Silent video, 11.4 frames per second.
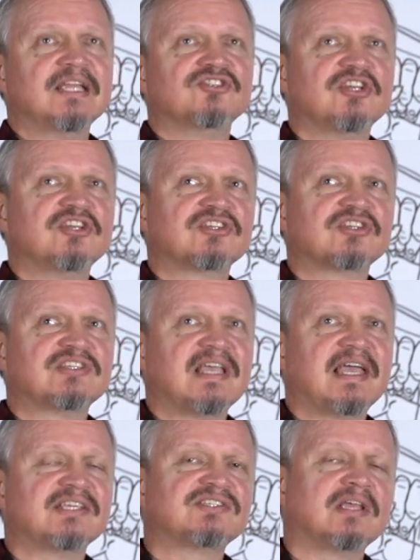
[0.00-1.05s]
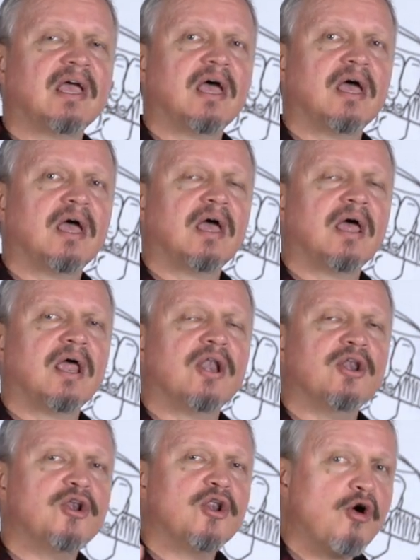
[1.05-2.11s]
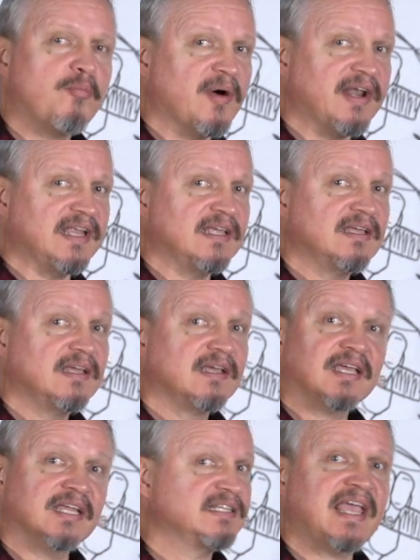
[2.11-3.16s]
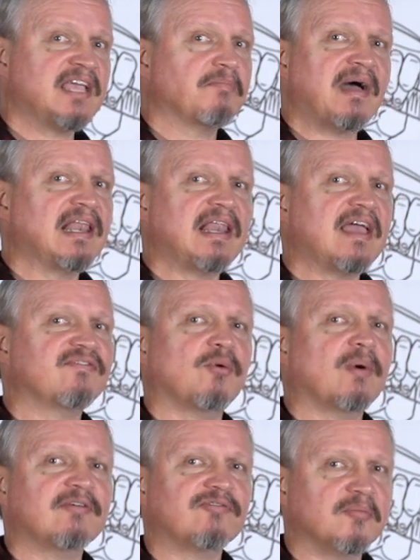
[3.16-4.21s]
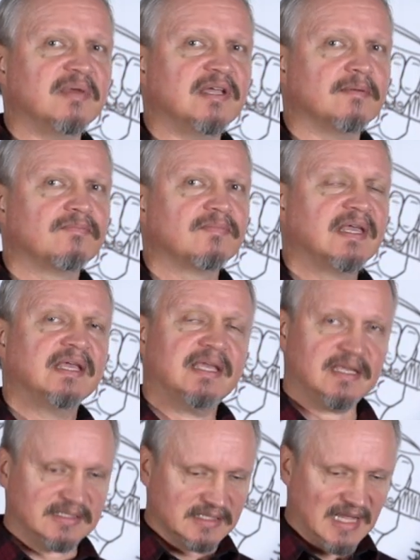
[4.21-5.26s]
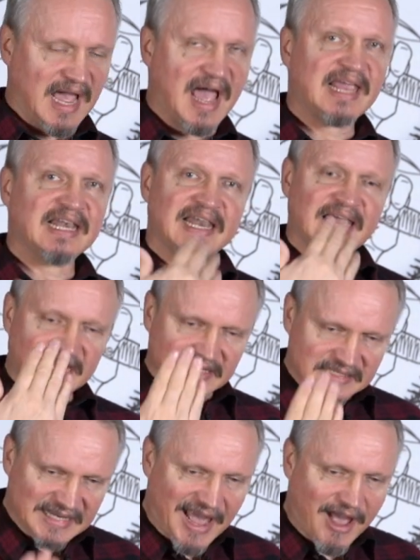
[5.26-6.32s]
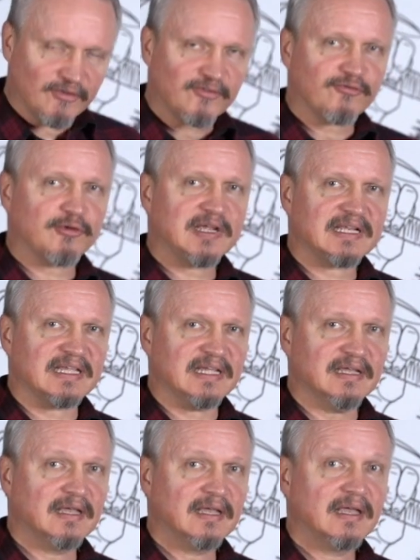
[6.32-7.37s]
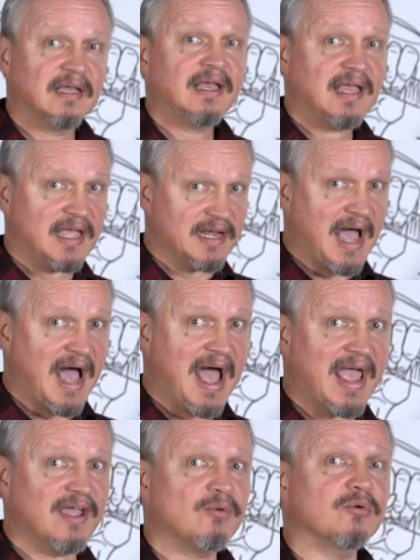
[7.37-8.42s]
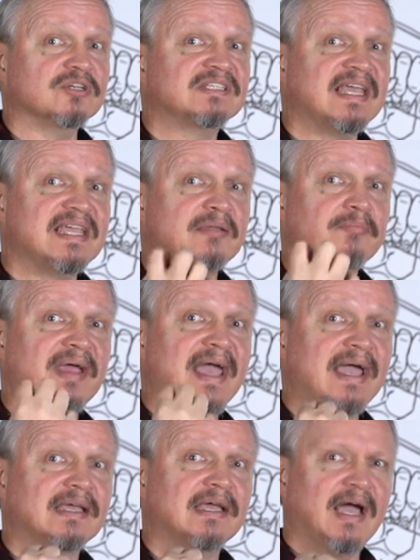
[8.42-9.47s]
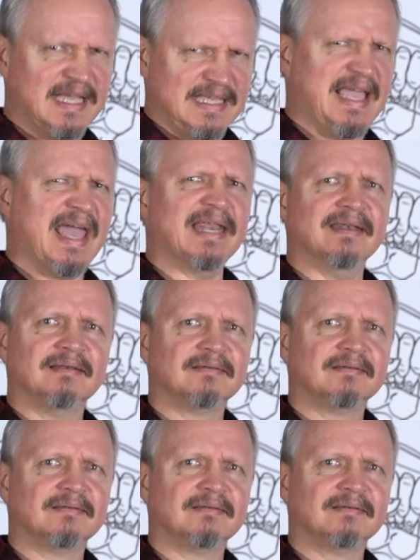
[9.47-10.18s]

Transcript: Jesus says, nobody can take my life away from me. He says, I lay it down freely and I will take it back again.